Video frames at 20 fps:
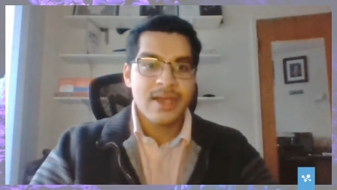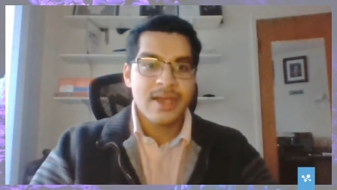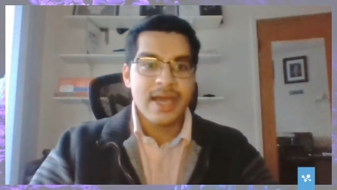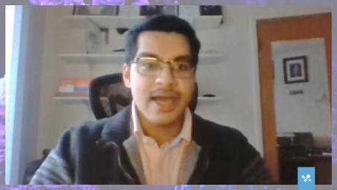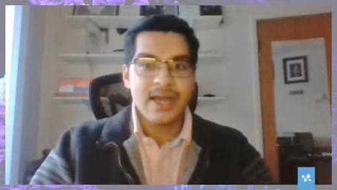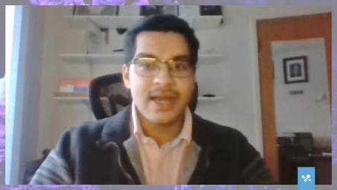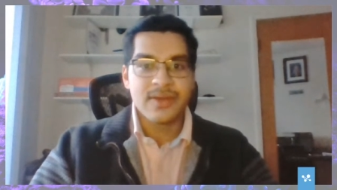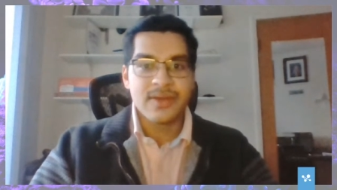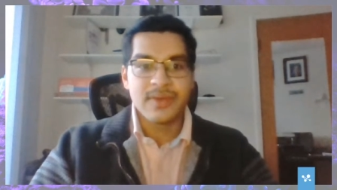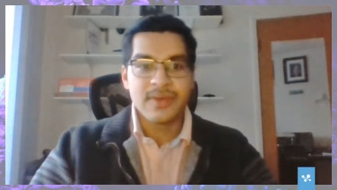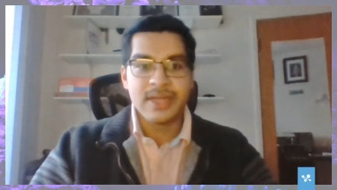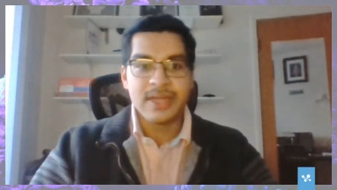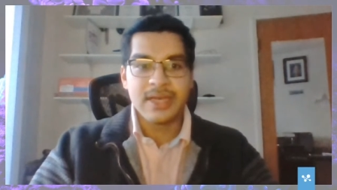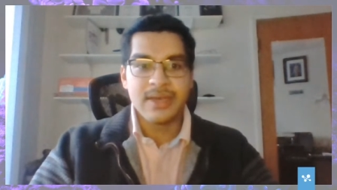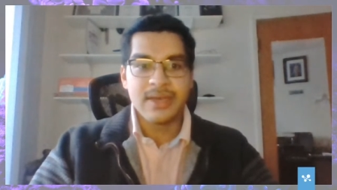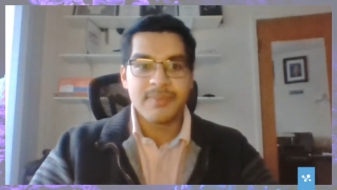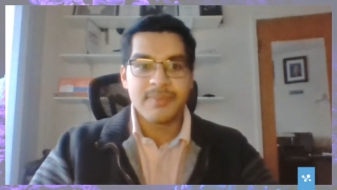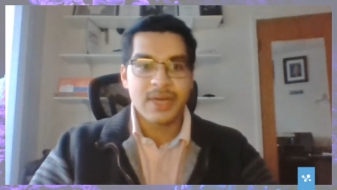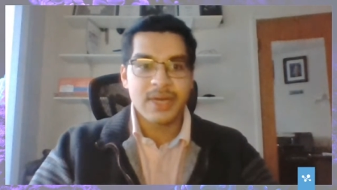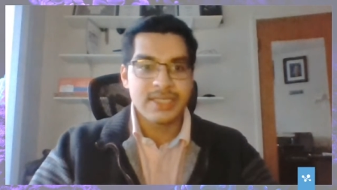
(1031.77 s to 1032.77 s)
I didn't
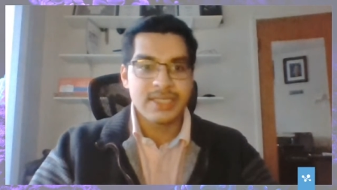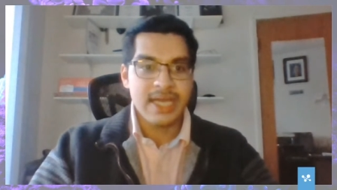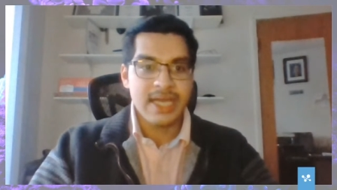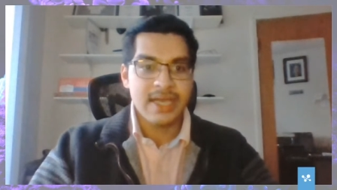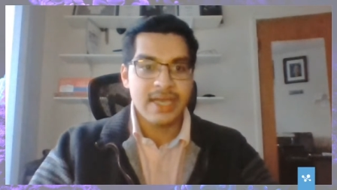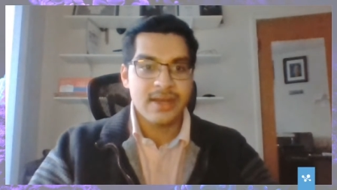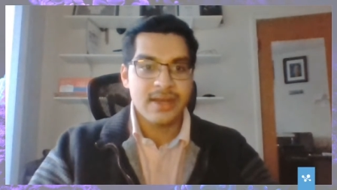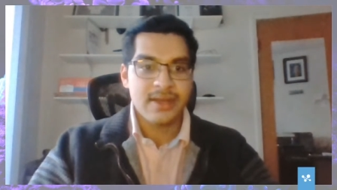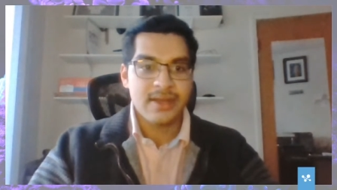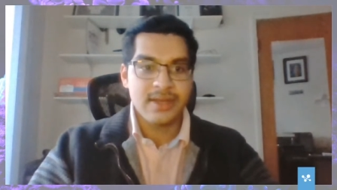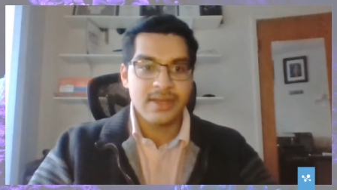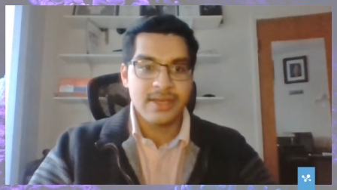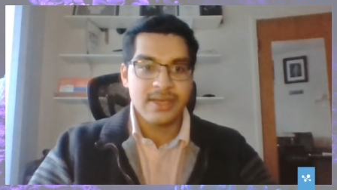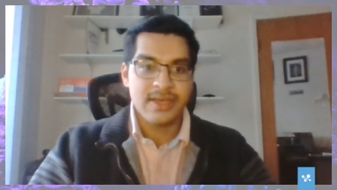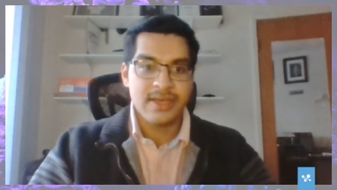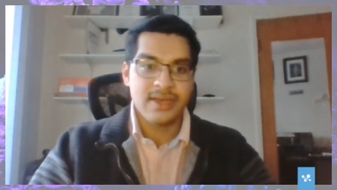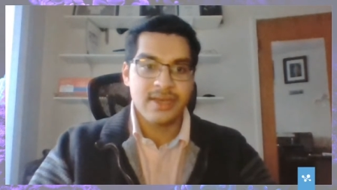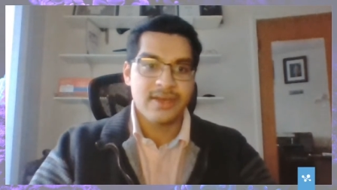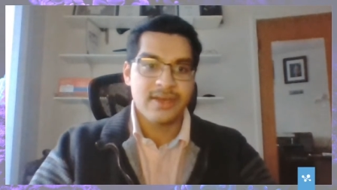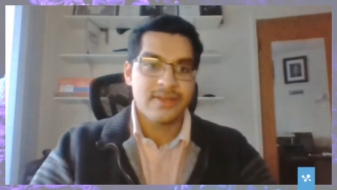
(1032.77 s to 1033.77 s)
really partake in
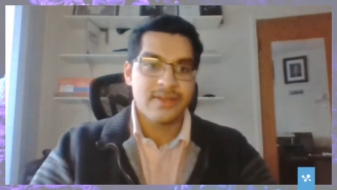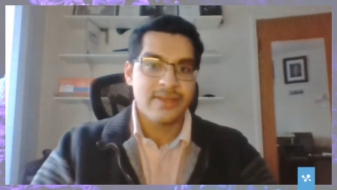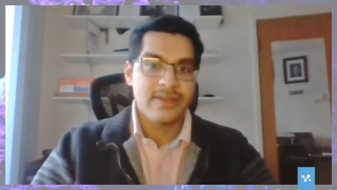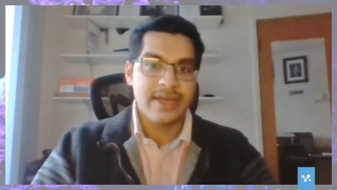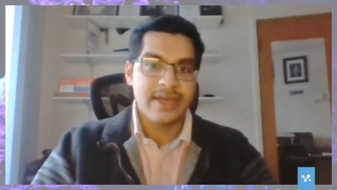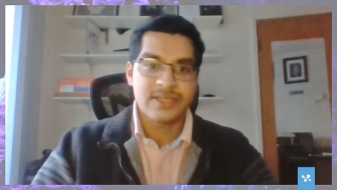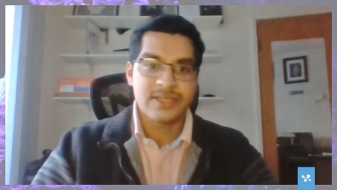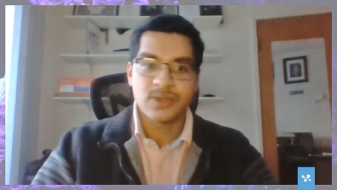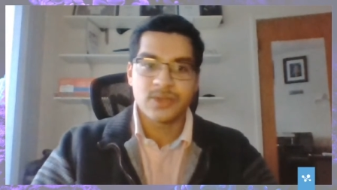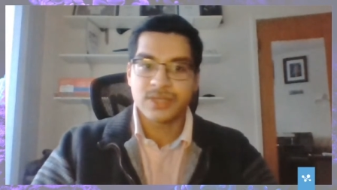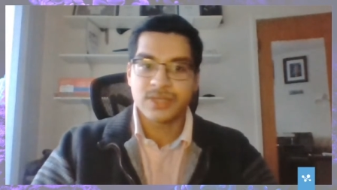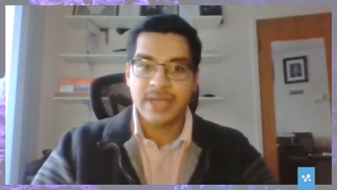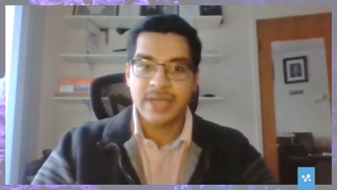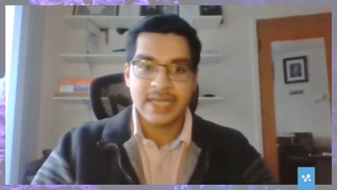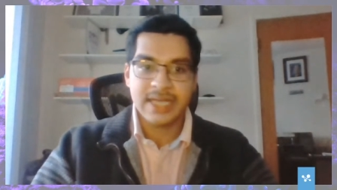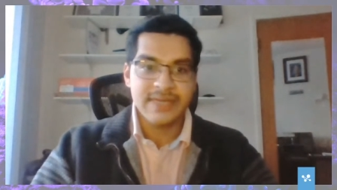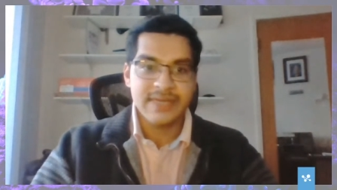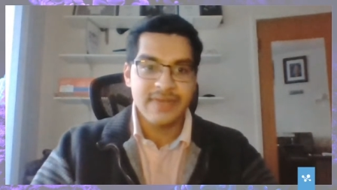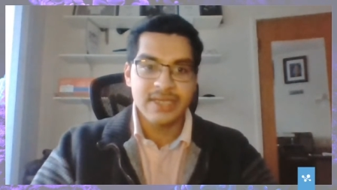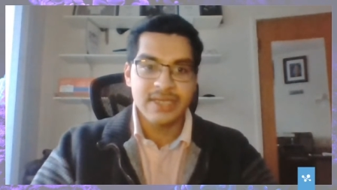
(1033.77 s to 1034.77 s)
any like social
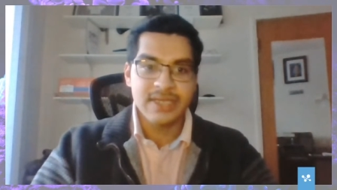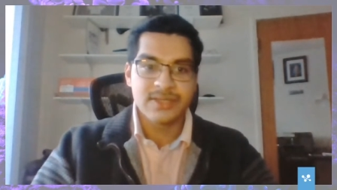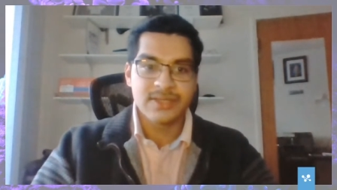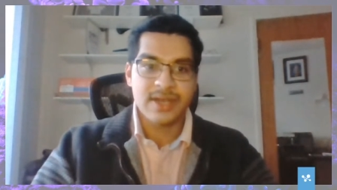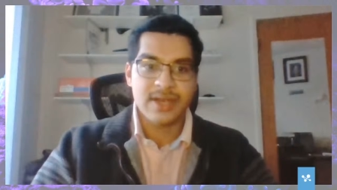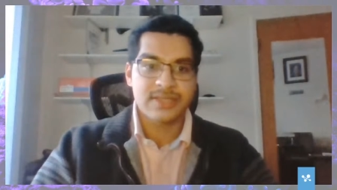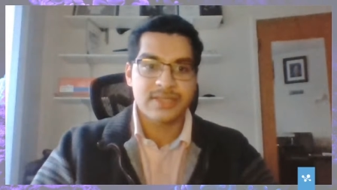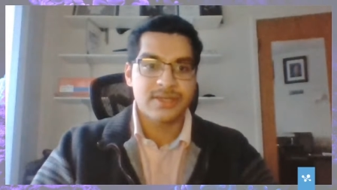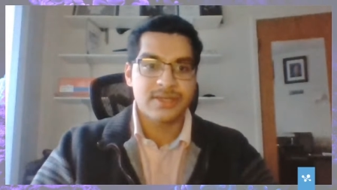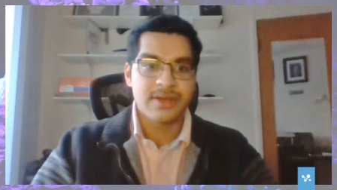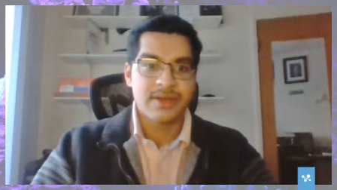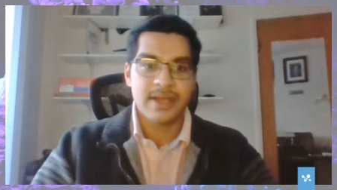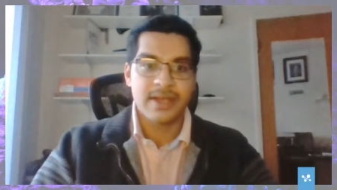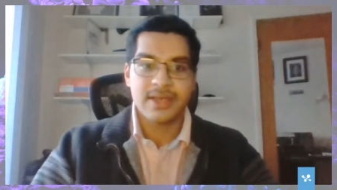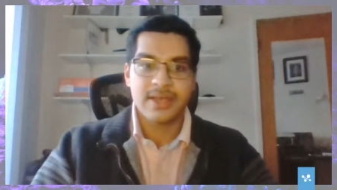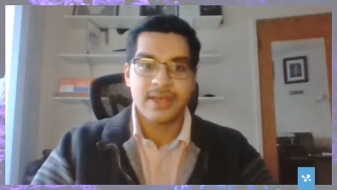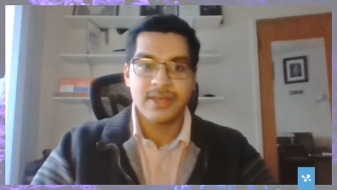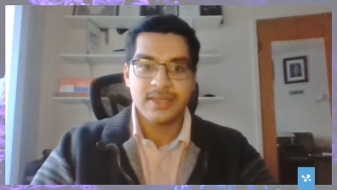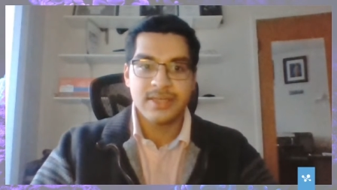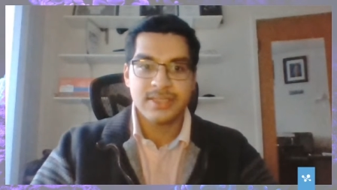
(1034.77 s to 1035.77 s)
activities or
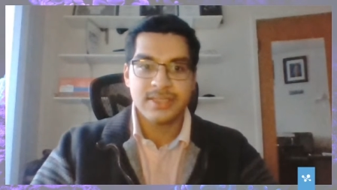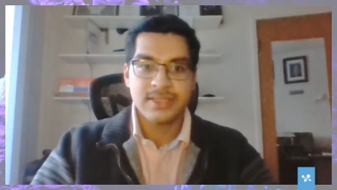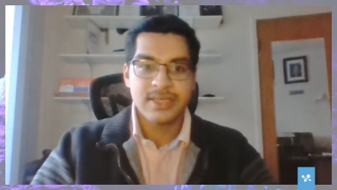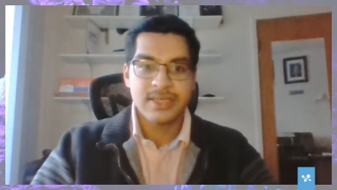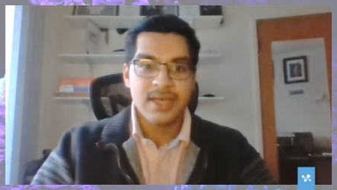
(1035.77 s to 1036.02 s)
extracurriculars.